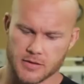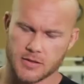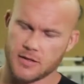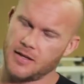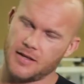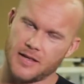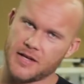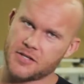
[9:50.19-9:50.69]

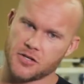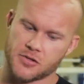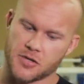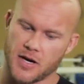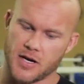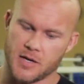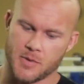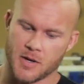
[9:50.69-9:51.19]
Unless you're
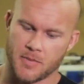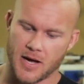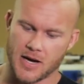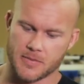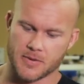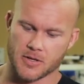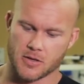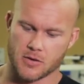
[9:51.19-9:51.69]
trying to be a
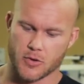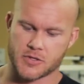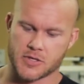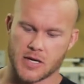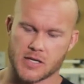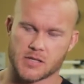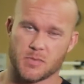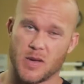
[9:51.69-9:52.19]
bodybuilder, in which
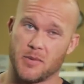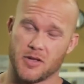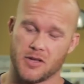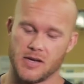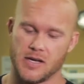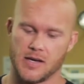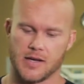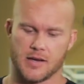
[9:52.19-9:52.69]
case maybe you
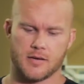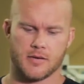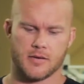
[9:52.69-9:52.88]
need it.